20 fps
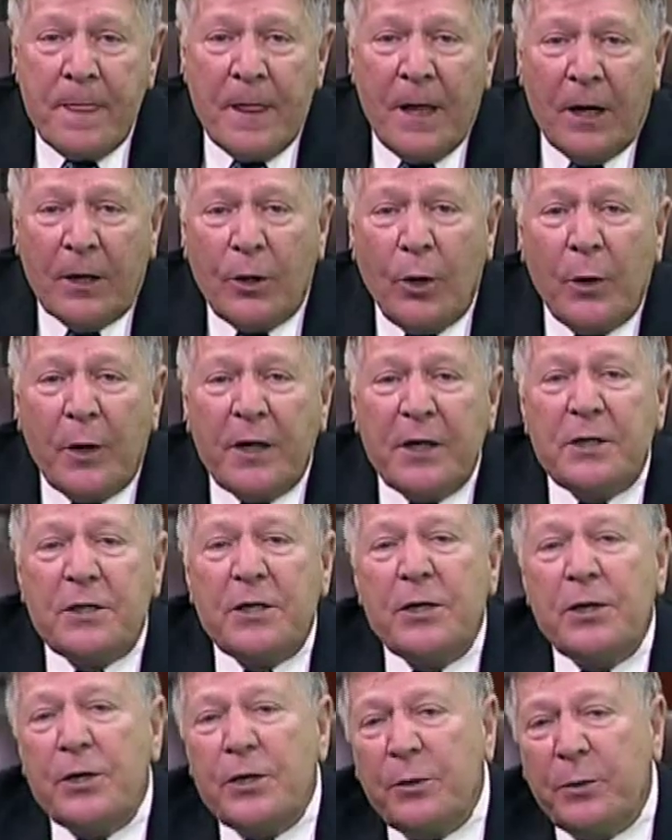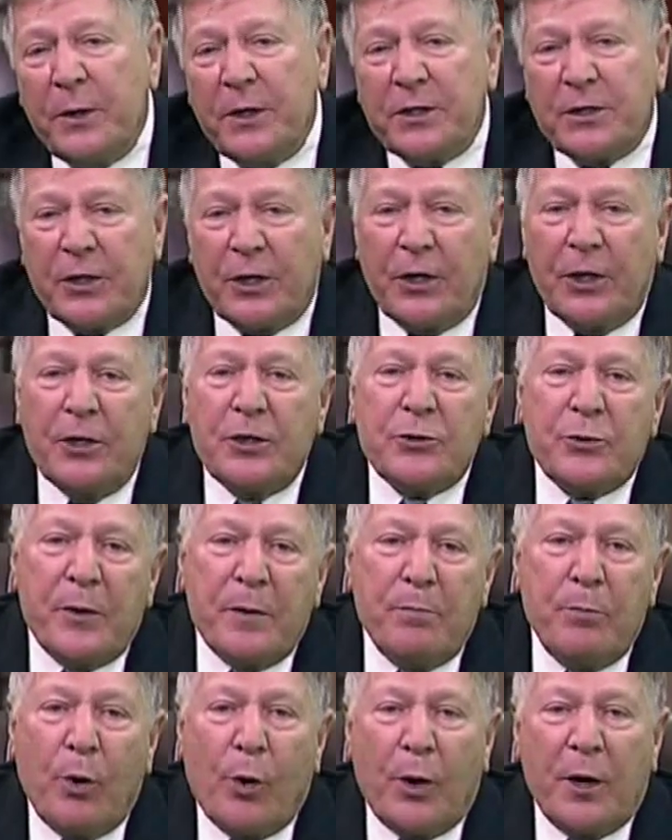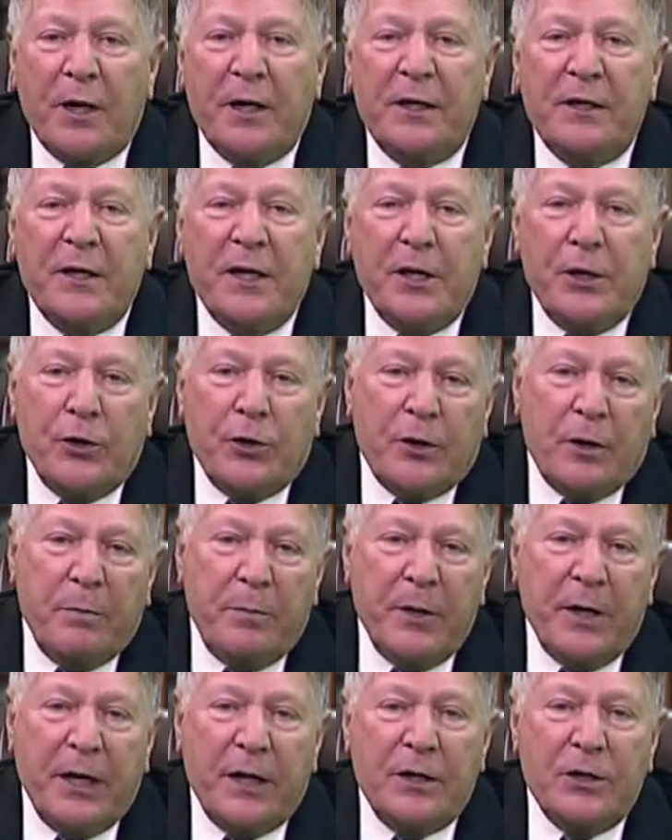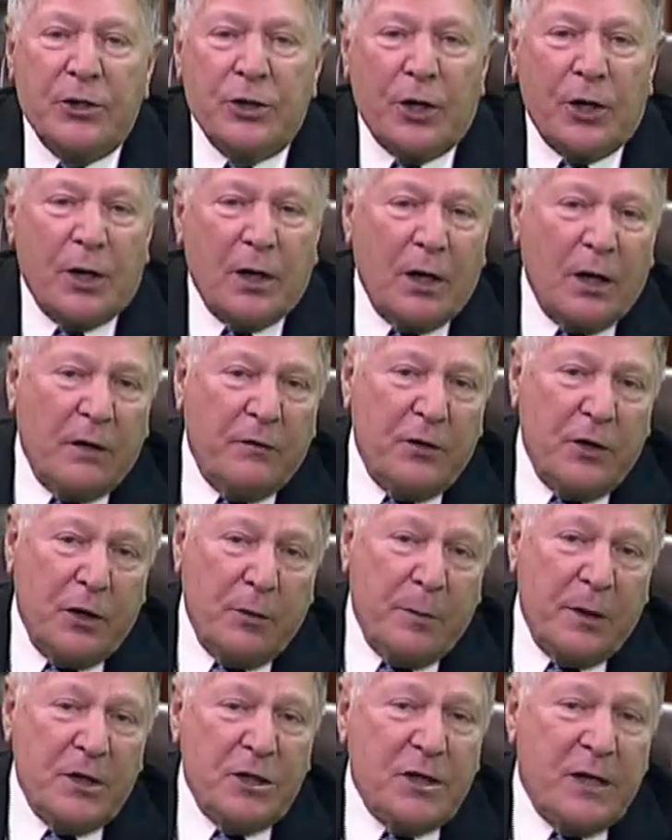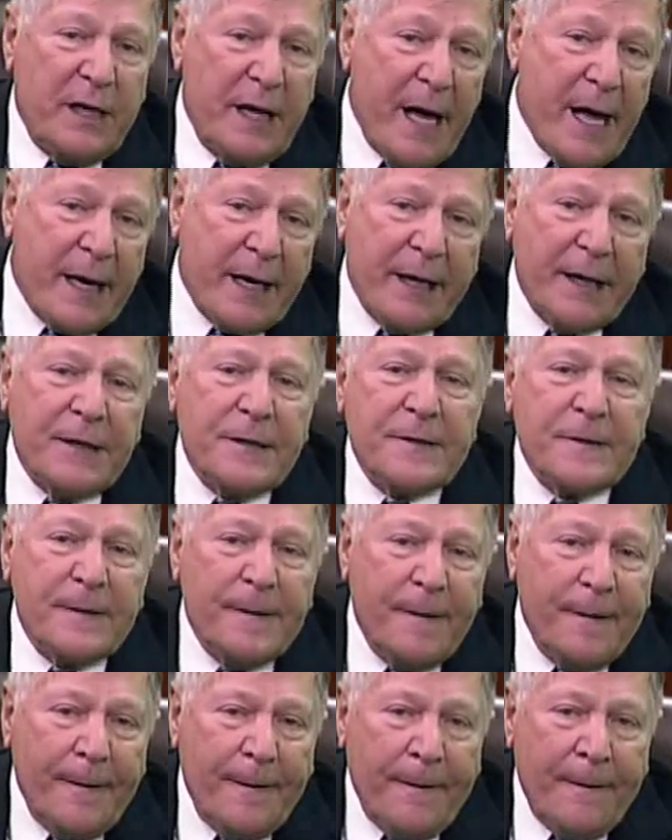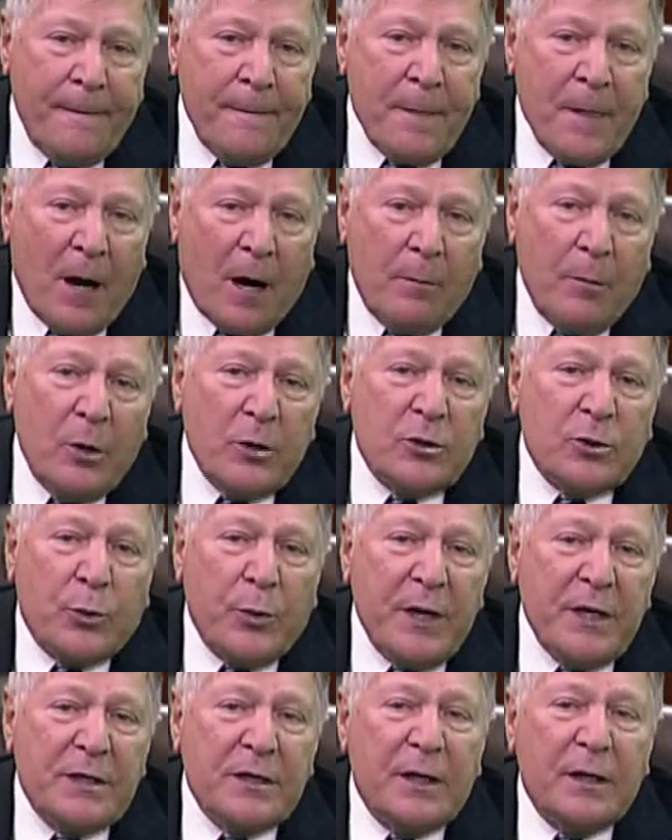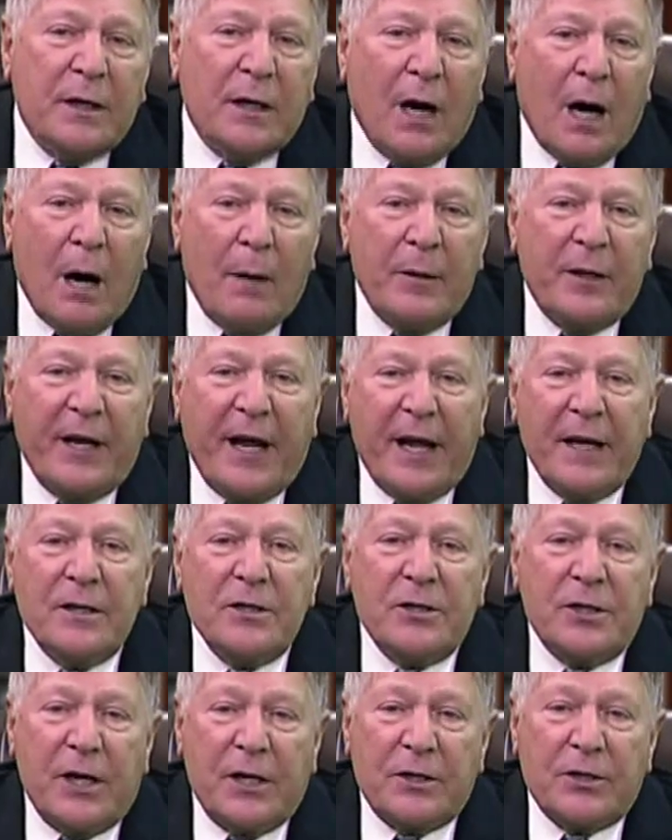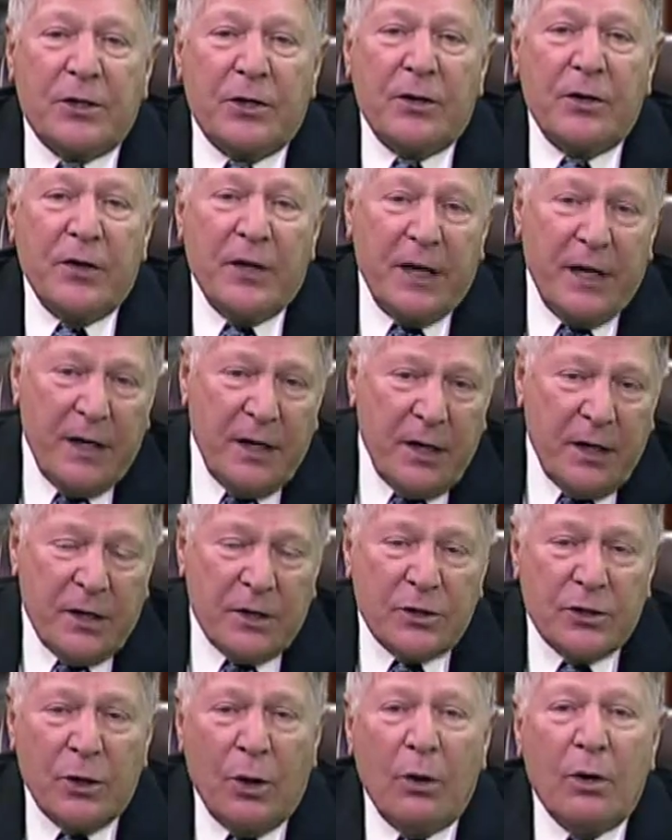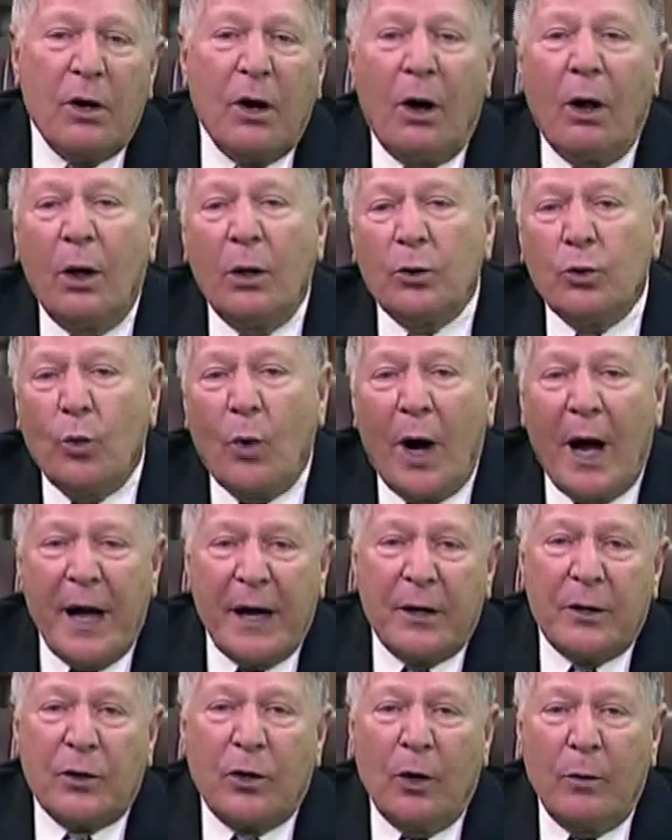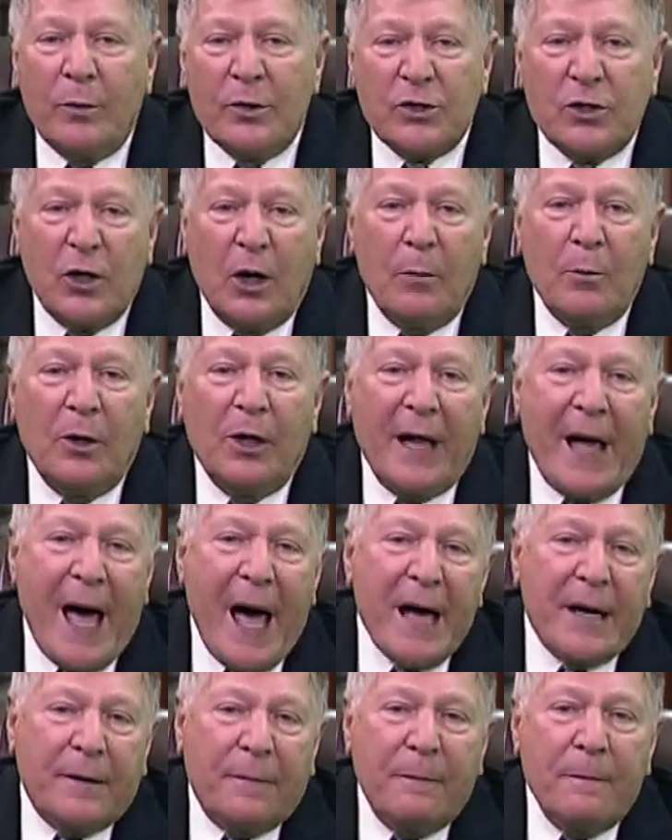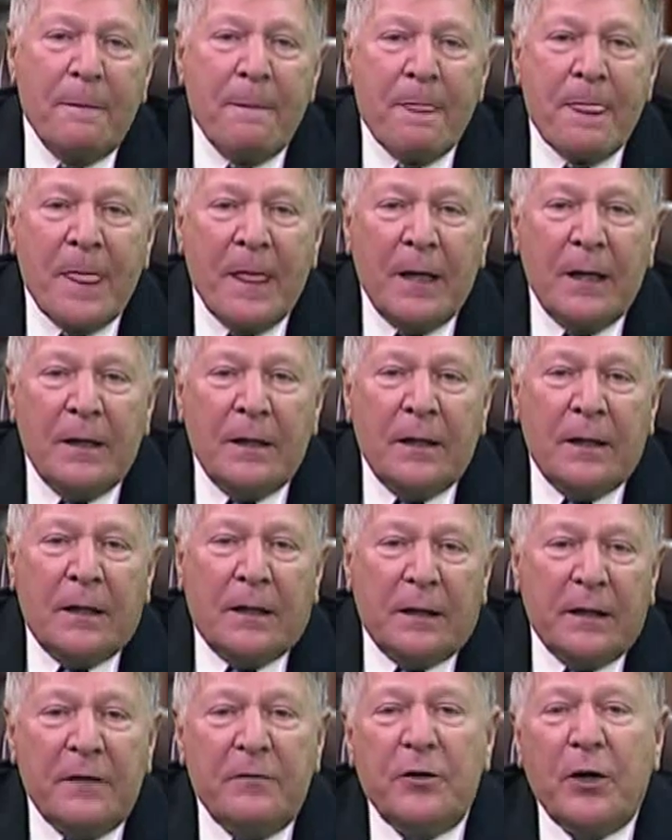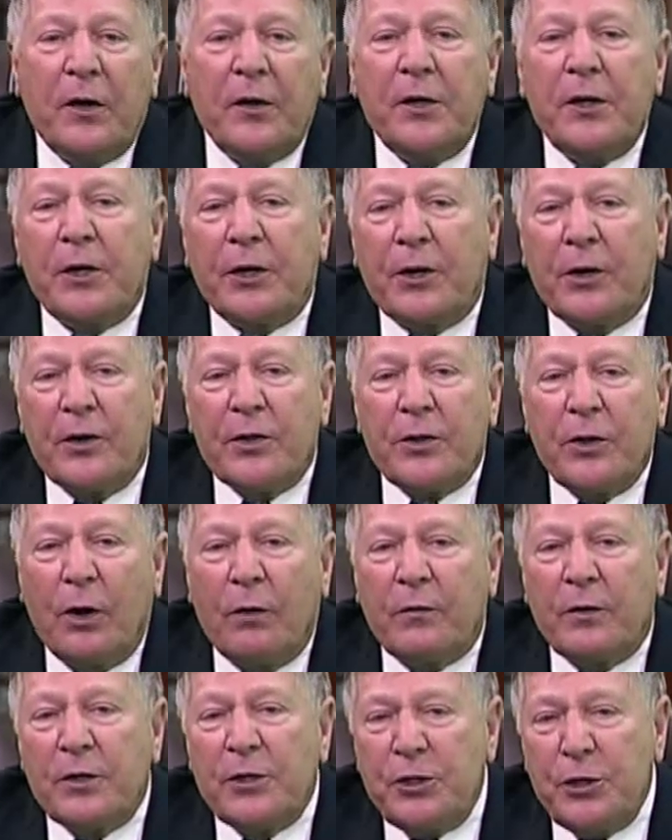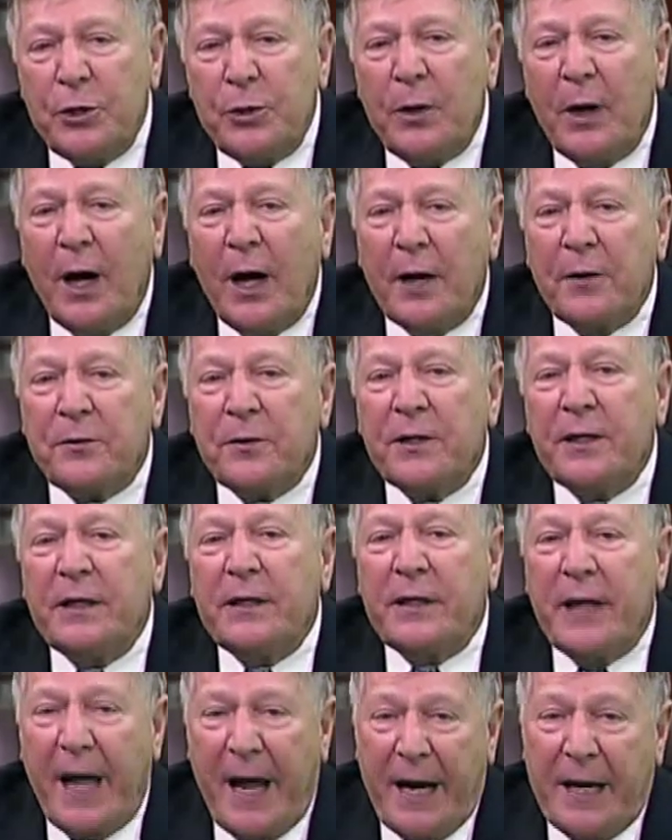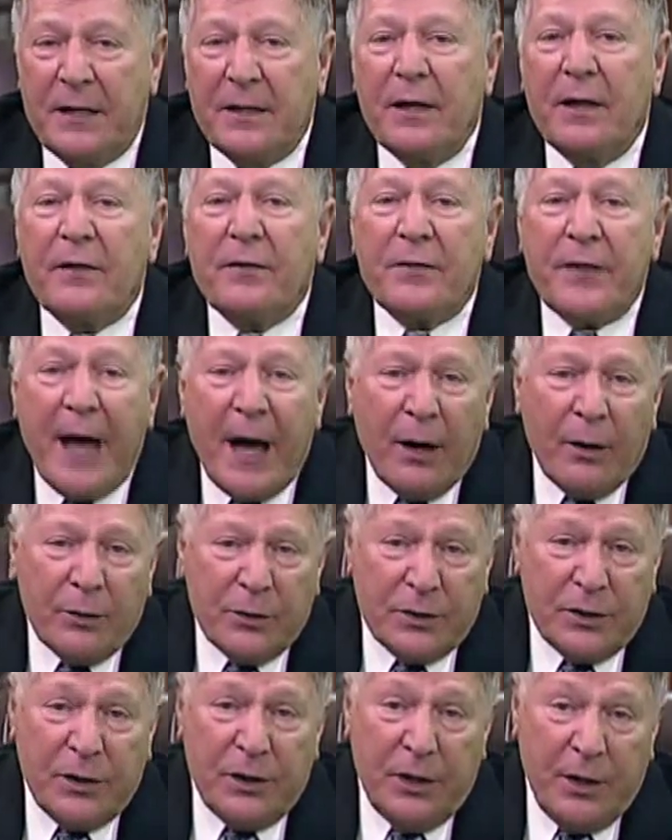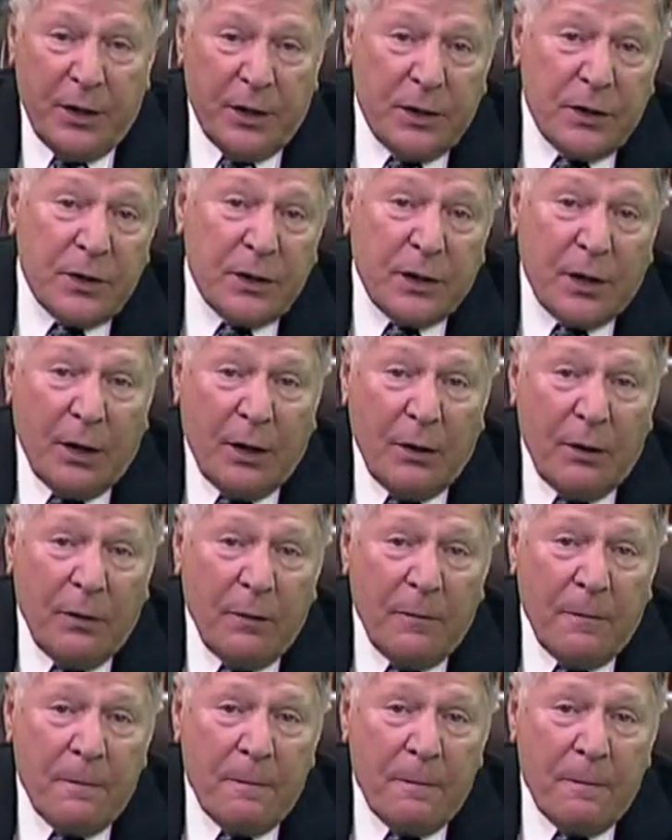According to new research reported in the European Journal of Human Genetics, our most recent common ancestor, the so-called Y chromosomal Adam, lived on the Earth over 208,000 years ago.